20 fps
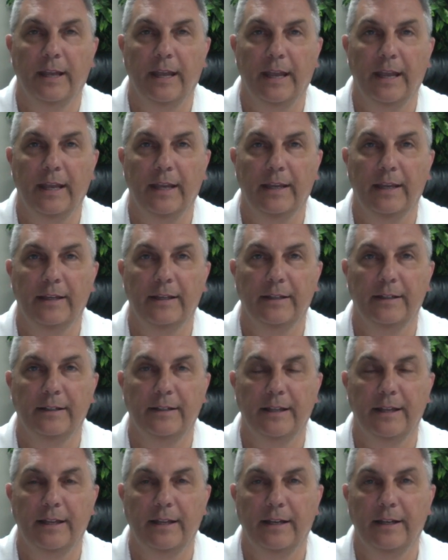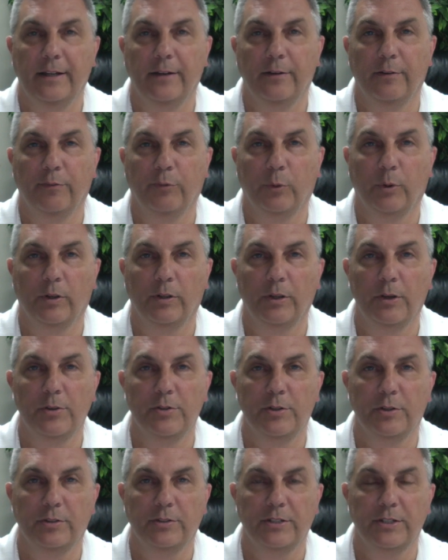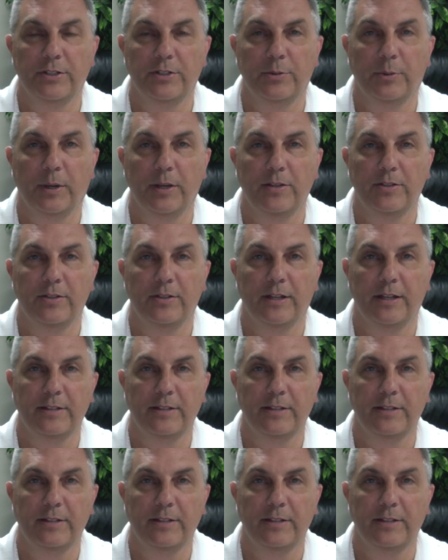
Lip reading: And in a foreclosure situation,